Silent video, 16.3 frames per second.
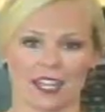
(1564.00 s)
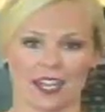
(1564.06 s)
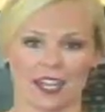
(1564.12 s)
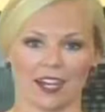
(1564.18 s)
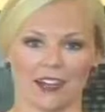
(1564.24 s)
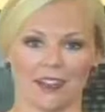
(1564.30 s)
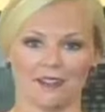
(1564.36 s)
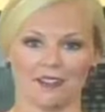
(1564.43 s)
in
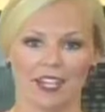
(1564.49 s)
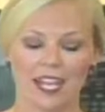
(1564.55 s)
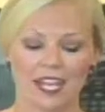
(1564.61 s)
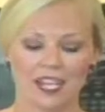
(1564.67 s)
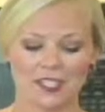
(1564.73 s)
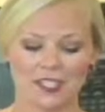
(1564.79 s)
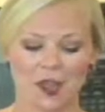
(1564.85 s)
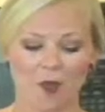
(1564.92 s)
there.
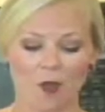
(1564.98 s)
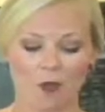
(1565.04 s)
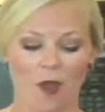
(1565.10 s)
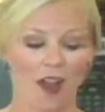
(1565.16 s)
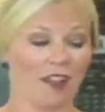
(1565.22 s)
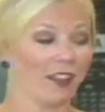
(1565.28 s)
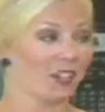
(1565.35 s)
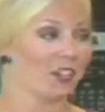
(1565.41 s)
So
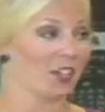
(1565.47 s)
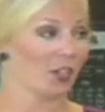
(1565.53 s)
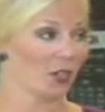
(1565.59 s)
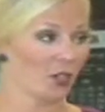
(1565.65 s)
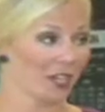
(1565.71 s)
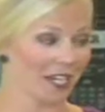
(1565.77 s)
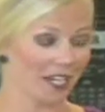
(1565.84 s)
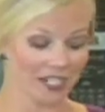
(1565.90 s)
while
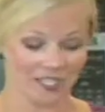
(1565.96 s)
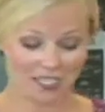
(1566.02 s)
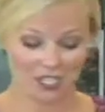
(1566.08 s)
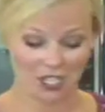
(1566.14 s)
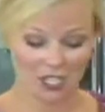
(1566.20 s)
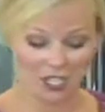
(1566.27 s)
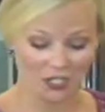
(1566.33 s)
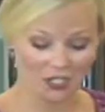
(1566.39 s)
you're gonna
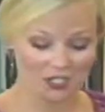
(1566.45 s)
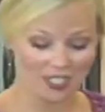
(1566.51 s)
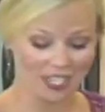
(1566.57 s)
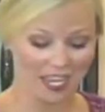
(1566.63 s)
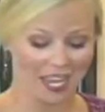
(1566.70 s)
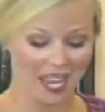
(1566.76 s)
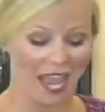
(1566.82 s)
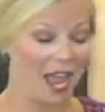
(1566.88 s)
cheers,
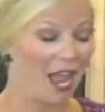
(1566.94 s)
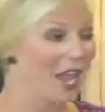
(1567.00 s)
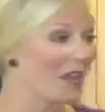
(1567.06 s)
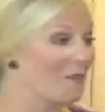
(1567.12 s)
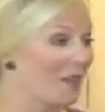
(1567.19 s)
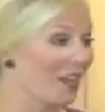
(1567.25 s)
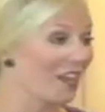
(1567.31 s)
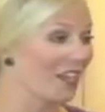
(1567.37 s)
I
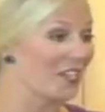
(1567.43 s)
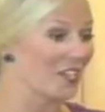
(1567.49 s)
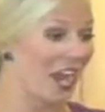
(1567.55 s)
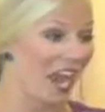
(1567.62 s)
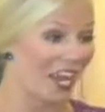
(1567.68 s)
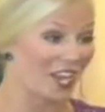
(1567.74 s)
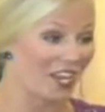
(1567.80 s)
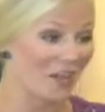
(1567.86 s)
am gonna
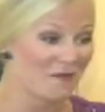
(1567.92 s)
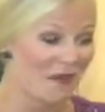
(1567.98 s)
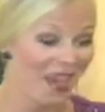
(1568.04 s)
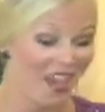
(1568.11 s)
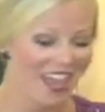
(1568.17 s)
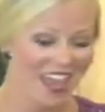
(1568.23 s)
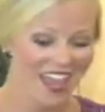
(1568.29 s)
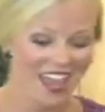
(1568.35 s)
check.
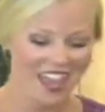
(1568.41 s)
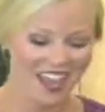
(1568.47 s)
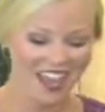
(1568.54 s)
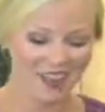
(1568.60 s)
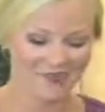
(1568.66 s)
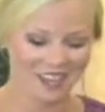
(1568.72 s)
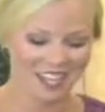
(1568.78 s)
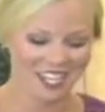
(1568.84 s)

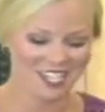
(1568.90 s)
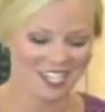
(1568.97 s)
I'm gonna